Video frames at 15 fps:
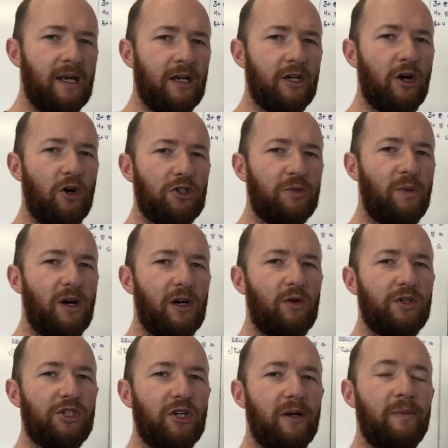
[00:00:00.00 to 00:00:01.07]
Coach Mark
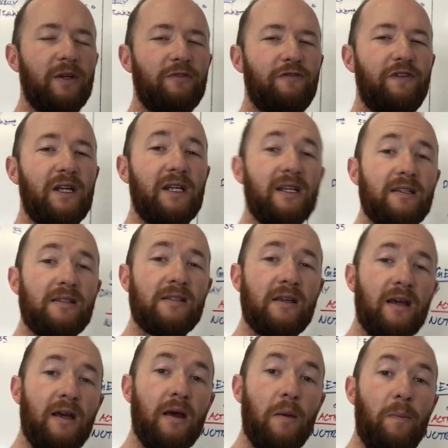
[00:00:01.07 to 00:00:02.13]
with Journeyman Fitness,
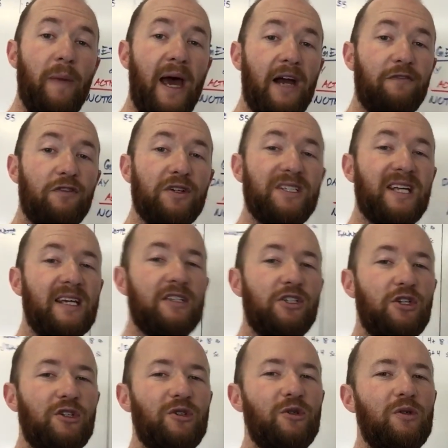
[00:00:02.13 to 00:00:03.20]
back for day
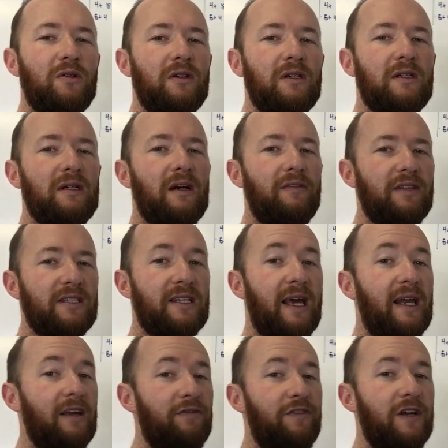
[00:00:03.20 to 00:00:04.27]
two of this
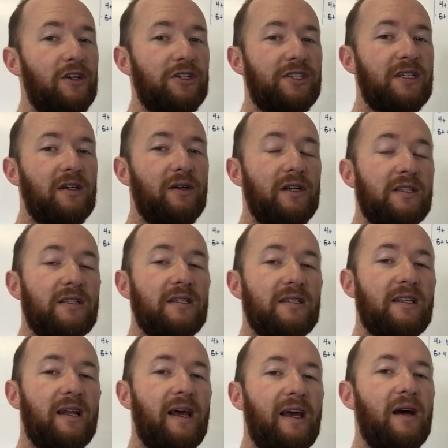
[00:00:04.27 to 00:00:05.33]
Getting Fitter series, and
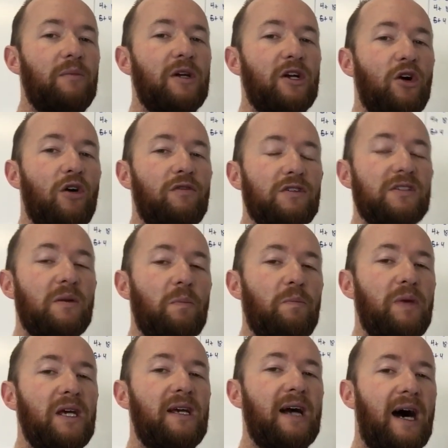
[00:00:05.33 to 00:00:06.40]
today I'm going to go over some
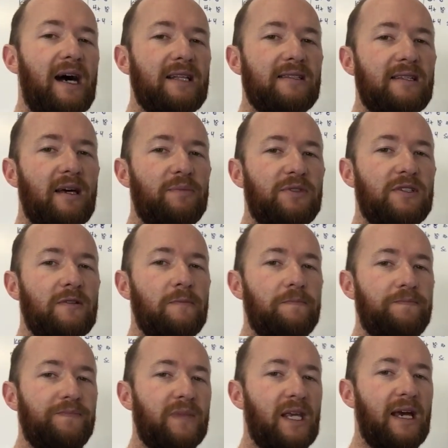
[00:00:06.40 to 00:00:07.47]
big concepts
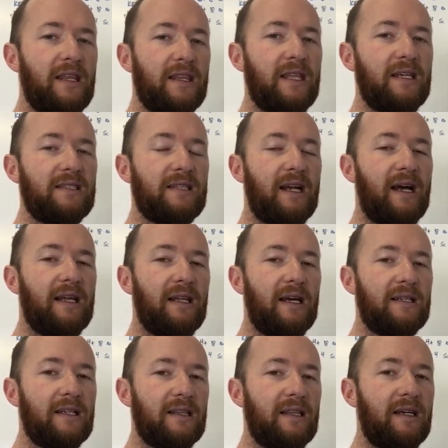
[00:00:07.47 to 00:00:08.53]
and things that I
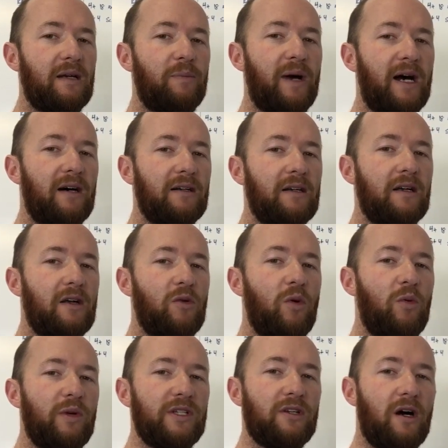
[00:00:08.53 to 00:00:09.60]
like to think about
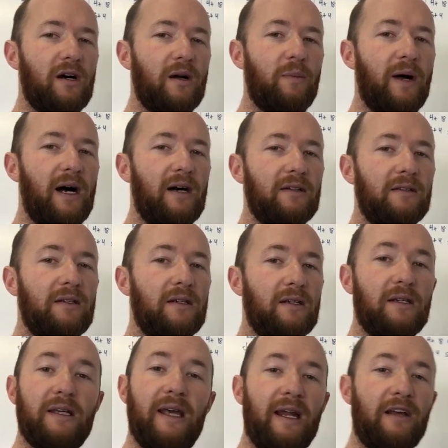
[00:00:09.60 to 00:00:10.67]
when we talk about
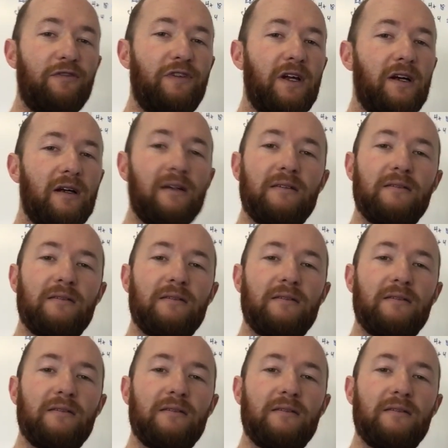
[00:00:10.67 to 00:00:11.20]
getting fitter.